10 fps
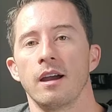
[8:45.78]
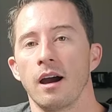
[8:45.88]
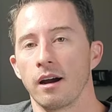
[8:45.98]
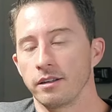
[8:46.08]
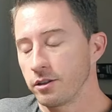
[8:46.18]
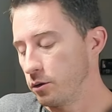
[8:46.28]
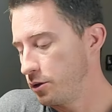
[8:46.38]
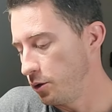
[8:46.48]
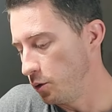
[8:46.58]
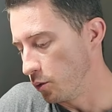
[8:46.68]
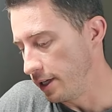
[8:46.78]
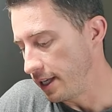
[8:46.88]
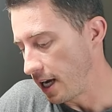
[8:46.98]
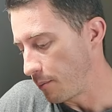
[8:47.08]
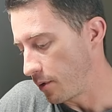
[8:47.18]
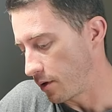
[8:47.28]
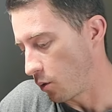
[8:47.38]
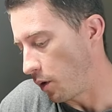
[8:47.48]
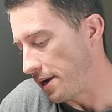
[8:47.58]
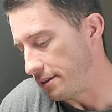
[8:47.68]
All right, so to recap on
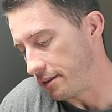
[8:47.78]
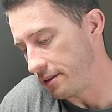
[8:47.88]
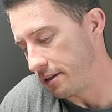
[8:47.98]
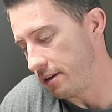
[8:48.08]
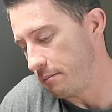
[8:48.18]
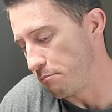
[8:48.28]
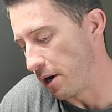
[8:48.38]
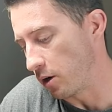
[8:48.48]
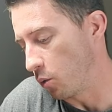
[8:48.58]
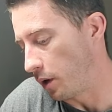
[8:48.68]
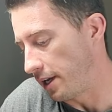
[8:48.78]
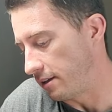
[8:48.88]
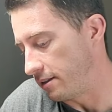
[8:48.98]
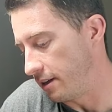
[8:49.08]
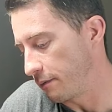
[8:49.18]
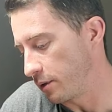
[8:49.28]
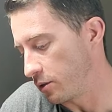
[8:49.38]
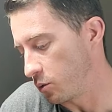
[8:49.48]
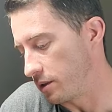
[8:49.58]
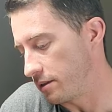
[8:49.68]
our weights, barrel weight
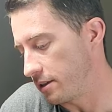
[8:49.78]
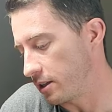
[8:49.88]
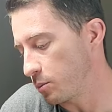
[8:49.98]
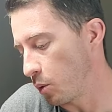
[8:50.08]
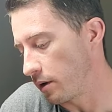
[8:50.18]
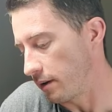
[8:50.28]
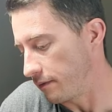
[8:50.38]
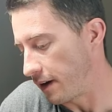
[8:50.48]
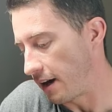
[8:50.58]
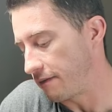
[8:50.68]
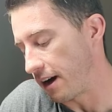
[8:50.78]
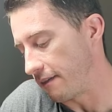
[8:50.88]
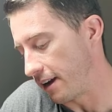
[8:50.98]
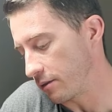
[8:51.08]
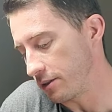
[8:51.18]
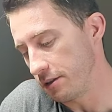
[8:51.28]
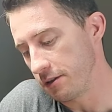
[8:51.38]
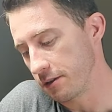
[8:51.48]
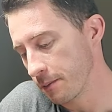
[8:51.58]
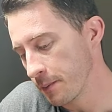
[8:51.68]
difference was 6.55
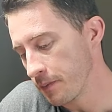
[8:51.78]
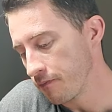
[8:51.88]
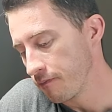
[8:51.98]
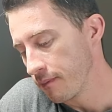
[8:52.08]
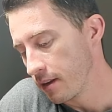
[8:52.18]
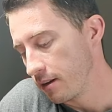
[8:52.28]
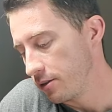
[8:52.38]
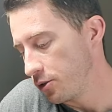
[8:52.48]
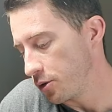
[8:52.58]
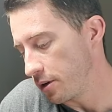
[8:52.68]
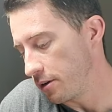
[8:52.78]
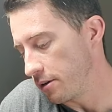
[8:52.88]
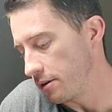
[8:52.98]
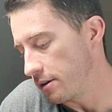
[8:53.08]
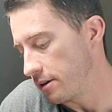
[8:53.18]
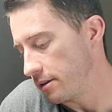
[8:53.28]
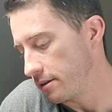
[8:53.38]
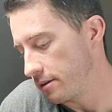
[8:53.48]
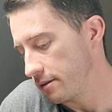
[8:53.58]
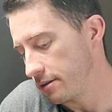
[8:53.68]
ounces. Trigger
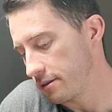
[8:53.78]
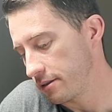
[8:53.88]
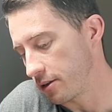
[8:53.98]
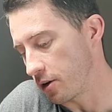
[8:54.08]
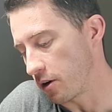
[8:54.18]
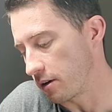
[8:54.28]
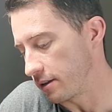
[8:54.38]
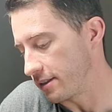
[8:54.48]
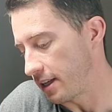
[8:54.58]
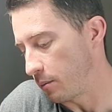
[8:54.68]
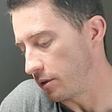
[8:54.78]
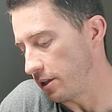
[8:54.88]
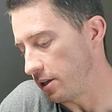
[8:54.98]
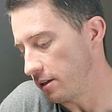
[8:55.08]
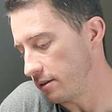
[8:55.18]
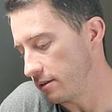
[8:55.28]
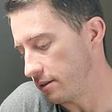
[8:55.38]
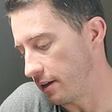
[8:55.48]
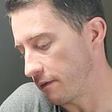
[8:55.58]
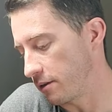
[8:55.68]
guard assembly
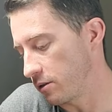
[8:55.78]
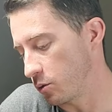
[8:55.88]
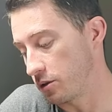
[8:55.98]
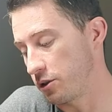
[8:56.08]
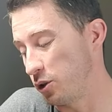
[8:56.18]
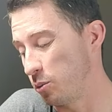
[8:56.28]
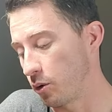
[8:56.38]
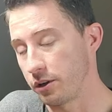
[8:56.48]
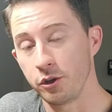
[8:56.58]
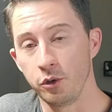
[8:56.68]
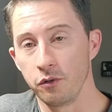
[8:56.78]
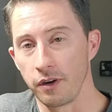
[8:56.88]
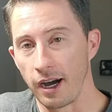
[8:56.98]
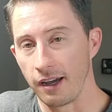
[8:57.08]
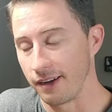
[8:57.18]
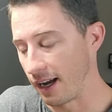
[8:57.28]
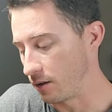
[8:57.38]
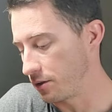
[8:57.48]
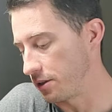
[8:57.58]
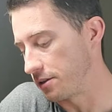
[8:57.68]
difference was 2.25
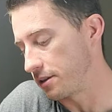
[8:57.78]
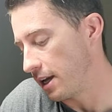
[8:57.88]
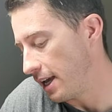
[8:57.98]
ounces.